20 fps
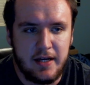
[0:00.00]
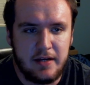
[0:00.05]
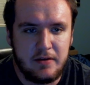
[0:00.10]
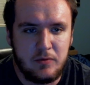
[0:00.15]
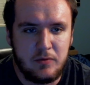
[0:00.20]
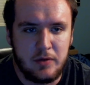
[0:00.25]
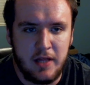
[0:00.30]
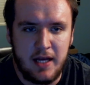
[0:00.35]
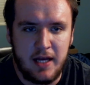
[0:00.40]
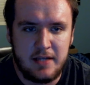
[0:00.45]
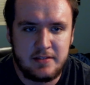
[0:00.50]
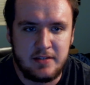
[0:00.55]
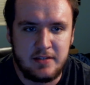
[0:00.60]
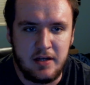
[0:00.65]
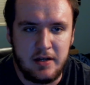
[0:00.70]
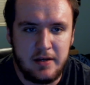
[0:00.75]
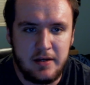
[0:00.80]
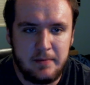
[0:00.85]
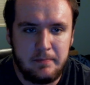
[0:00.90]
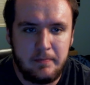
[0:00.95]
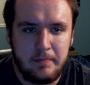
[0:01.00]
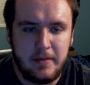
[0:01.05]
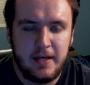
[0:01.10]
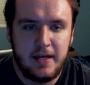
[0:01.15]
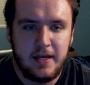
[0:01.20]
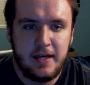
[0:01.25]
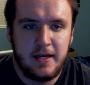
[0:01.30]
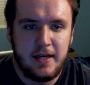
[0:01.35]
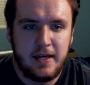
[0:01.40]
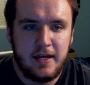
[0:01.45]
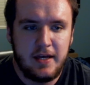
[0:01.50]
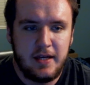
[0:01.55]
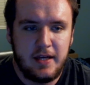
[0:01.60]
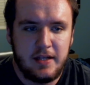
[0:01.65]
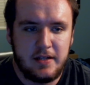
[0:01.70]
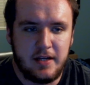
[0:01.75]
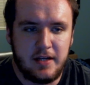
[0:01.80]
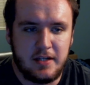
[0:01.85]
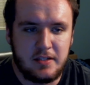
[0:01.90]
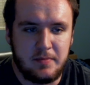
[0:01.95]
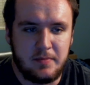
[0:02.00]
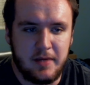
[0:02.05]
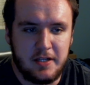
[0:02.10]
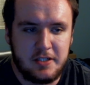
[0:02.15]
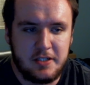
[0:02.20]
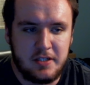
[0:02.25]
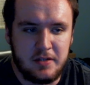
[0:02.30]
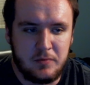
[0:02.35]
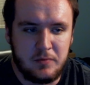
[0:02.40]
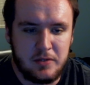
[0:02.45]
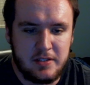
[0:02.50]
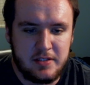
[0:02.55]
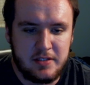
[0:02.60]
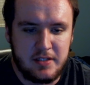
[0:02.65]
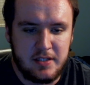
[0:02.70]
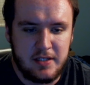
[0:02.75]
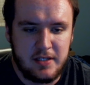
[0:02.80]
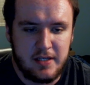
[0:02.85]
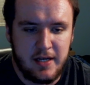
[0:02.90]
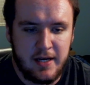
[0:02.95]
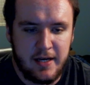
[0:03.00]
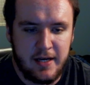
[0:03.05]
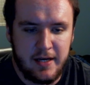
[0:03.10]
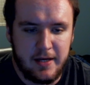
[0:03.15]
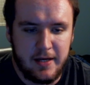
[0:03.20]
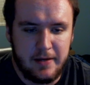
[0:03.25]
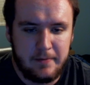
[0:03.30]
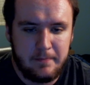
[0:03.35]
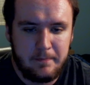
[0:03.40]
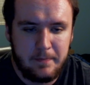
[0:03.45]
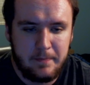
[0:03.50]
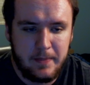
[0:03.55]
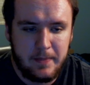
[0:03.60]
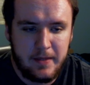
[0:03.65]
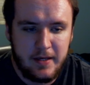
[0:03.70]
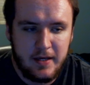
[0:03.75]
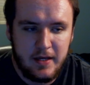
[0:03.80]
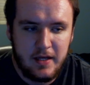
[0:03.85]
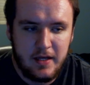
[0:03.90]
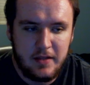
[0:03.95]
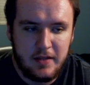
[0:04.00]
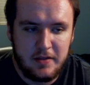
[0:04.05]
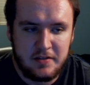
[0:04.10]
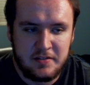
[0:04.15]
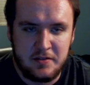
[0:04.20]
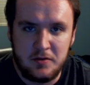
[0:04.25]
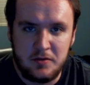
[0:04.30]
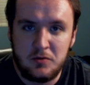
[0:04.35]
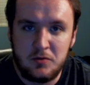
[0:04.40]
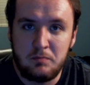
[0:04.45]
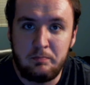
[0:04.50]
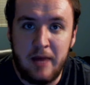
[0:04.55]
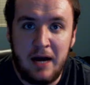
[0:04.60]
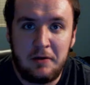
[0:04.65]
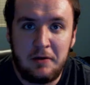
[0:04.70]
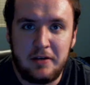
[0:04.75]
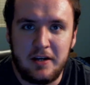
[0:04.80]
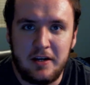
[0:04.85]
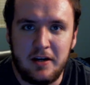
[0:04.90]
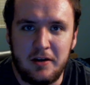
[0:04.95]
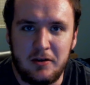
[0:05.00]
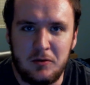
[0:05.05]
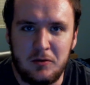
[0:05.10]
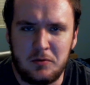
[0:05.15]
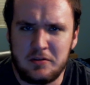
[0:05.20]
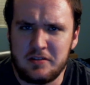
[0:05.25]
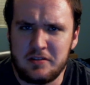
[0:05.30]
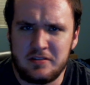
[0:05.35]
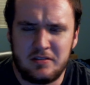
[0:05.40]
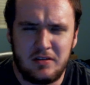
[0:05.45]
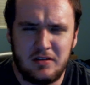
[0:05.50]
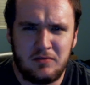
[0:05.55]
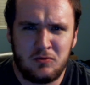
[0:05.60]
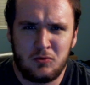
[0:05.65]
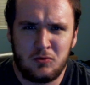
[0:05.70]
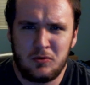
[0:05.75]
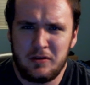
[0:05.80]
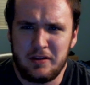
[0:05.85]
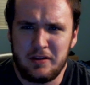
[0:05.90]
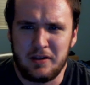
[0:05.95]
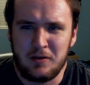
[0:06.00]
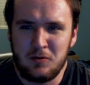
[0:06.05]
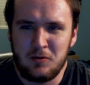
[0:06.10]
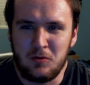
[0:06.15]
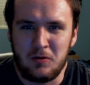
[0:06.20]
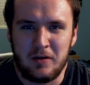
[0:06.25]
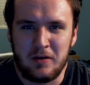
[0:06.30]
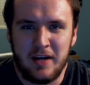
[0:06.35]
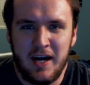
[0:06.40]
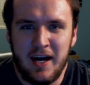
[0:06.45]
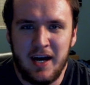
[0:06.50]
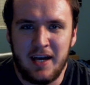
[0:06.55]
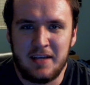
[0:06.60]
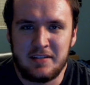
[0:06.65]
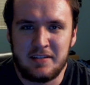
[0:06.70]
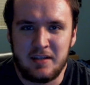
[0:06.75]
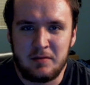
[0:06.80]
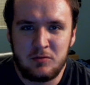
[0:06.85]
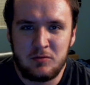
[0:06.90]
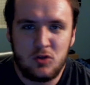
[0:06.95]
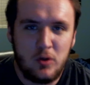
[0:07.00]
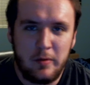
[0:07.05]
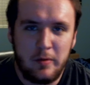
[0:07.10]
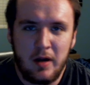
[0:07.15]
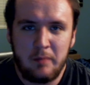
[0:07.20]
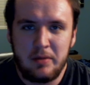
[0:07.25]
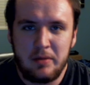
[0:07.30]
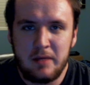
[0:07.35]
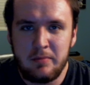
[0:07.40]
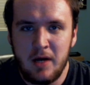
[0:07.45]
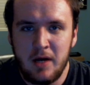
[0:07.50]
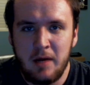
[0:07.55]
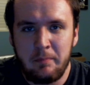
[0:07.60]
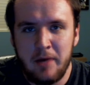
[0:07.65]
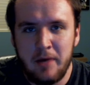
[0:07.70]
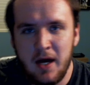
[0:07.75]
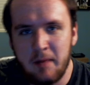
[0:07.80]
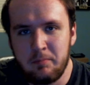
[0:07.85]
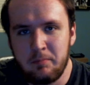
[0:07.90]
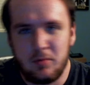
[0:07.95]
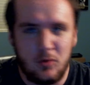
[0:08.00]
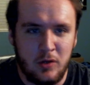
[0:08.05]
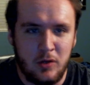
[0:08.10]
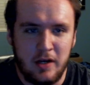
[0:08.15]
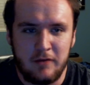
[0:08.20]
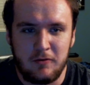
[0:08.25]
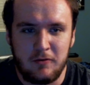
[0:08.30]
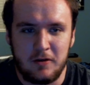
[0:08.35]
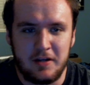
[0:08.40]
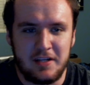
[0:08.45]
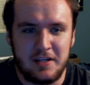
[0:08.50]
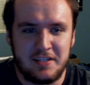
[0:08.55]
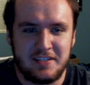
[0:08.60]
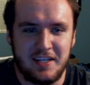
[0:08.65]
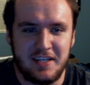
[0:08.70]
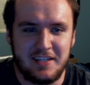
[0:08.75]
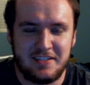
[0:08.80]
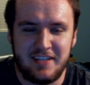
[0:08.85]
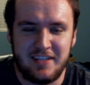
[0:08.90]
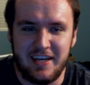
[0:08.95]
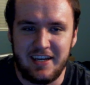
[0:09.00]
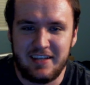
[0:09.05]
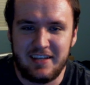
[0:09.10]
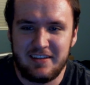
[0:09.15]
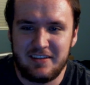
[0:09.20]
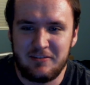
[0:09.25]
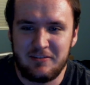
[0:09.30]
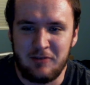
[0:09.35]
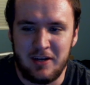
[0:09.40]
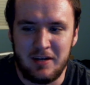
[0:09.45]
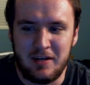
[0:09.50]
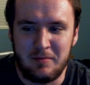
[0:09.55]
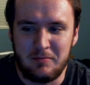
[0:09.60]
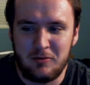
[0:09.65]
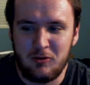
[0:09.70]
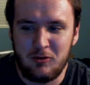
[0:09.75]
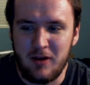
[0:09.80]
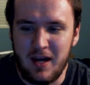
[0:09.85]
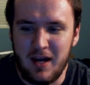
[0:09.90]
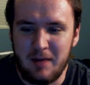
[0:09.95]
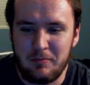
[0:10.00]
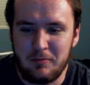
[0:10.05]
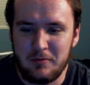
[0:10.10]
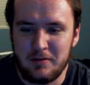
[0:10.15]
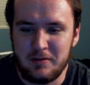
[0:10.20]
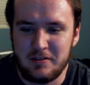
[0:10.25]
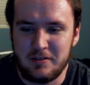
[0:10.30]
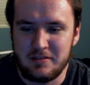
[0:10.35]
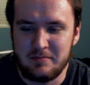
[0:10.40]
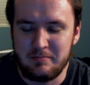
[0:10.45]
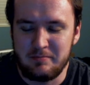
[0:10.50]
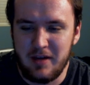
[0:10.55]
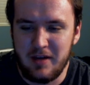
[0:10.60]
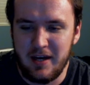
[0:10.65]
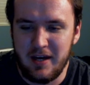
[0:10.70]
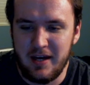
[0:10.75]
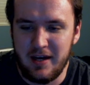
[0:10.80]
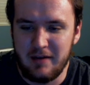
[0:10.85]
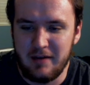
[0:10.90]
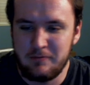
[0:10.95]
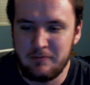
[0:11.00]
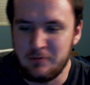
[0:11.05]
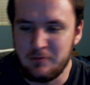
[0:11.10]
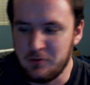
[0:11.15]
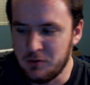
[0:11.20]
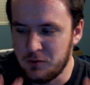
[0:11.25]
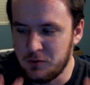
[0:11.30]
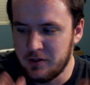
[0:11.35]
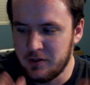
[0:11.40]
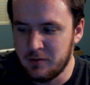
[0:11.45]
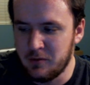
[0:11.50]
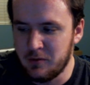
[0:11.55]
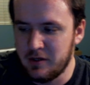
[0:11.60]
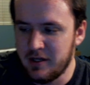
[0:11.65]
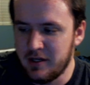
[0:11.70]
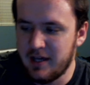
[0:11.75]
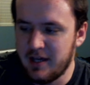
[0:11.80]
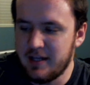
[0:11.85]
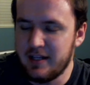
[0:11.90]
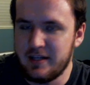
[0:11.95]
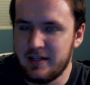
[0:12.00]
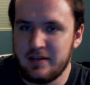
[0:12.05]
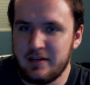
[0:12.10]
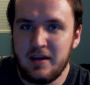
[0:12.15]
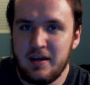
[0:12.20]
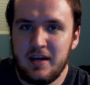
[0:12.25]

we last saw him. Not to mention, we see, this new bounty hunter, which is a really cool guy. He's like, do a little bebop bop, whatever, and he says, like, random crap with his flute and whatnot, and